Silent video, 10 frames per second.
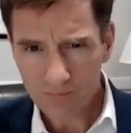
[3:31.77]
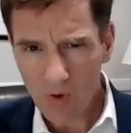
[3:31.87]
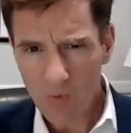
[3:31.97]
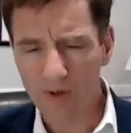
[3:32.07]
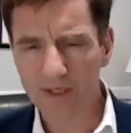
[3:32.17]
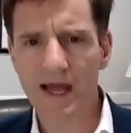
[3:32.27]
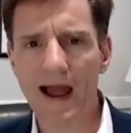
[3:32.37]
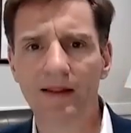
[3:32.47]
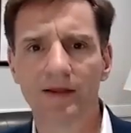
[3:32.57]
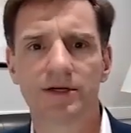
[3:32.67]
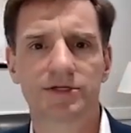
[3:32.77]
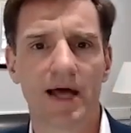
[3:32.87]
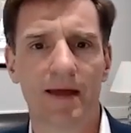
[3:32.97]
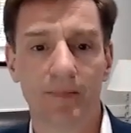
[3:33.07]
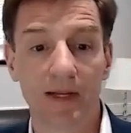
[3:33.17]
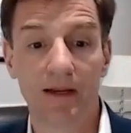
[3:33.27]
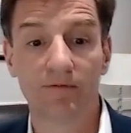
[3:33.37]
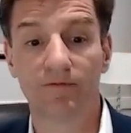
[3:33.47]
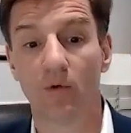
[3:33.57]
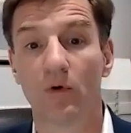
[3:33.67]
What exactly does that mean
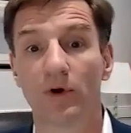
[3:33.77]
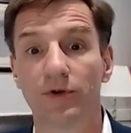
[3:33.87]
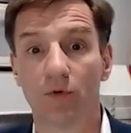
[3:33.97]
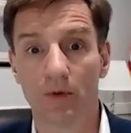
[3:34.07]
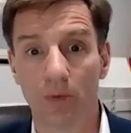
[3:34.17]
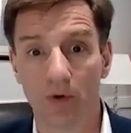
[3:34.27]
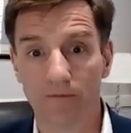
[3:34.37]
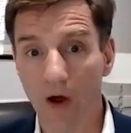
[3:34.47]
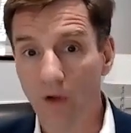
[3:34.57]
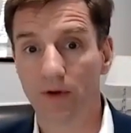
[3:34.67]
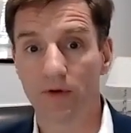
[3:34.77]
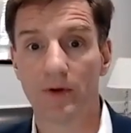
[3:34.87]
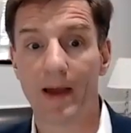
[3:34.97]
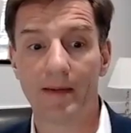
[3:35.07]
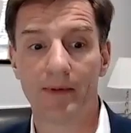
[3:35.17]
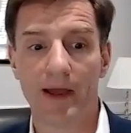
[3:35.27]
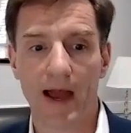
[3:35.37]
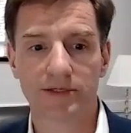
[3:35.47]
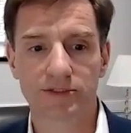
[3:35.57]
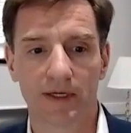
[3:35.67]
for your portfolio, you may be
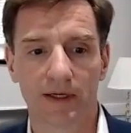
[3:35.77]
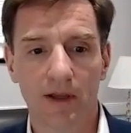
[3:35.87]
asking?